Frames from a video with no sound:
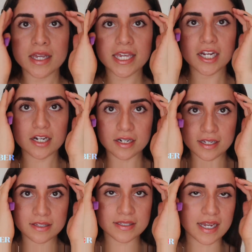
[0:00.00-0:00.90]
here
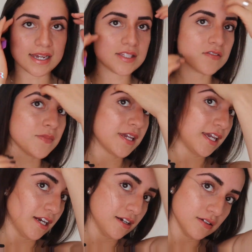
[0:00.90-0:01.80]
in the sides of my
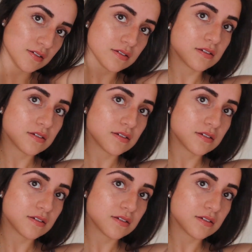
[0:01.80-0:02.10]
hair,